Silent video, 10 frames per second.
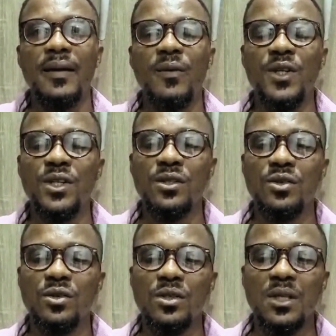when she
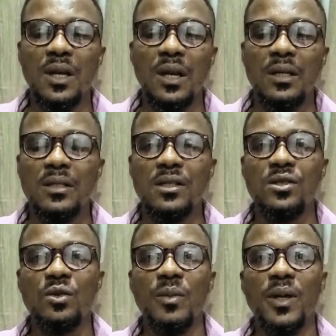introduced 10alytics
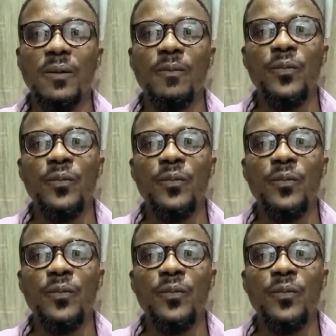to me.